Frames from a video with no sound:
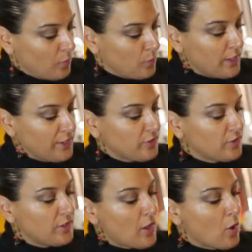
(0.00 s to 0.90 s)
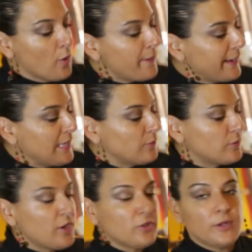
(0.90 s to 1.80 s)
We're not going to open it,
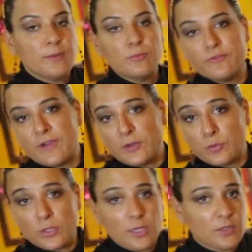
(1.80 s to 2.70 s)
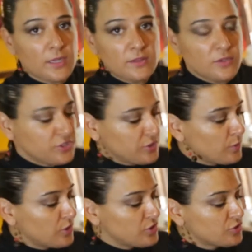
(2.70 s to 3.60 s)
we're not going to move it, we're not going to touch it.
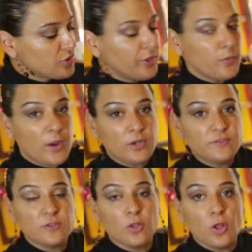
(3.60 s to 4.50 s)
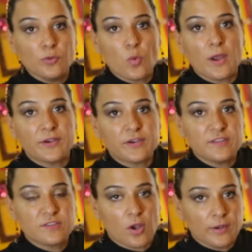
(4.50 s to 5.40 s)
We're just going to wait until all the water
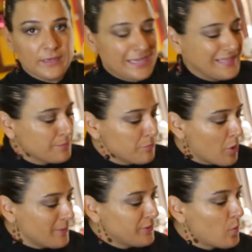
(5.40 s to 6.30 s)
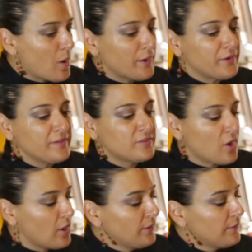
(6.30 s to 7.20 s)
is gone. In the moment the water is
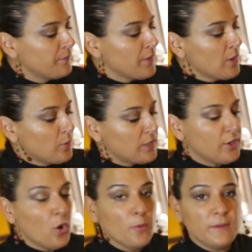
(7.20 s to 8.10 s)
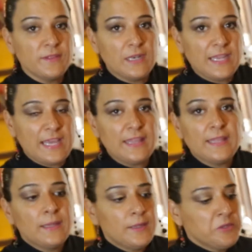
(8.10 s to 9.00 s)
gone, we can open the lid,
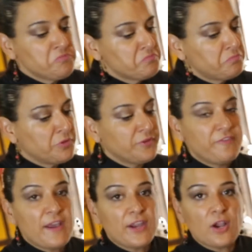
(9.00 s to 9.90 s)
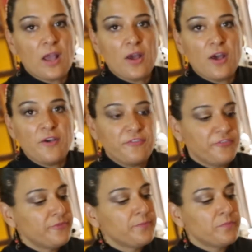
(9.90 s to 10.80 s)
put the fire
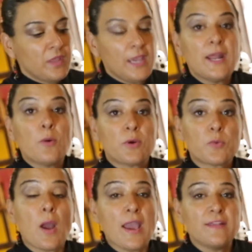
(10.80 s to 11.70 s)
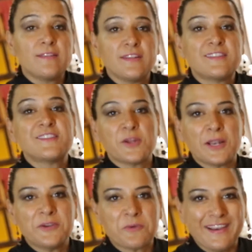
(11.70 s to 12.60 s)
off, and our rice is
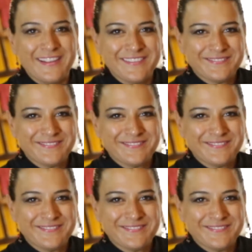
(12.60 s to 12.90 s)
totally ready.